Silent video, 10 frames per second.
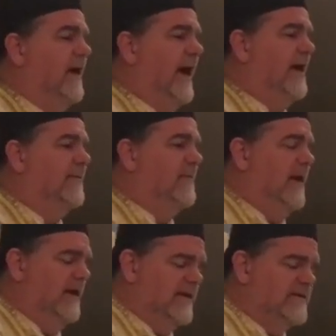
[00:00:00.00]
And
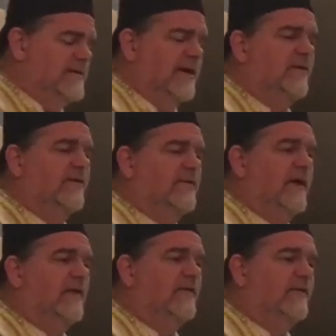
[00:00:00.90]
many a sinner
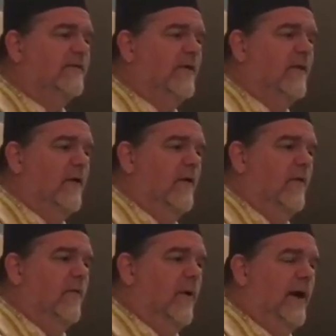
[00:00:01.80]
says,
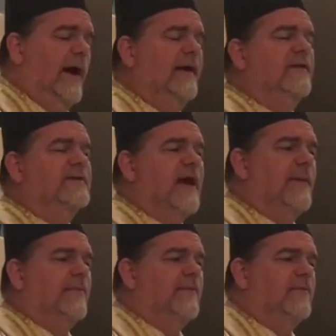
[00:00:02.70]
Why did this
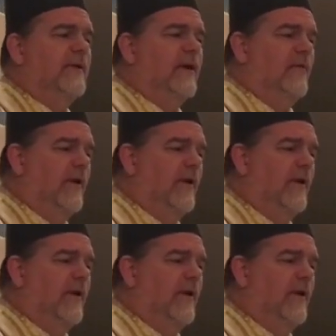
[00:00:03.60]
happen to me?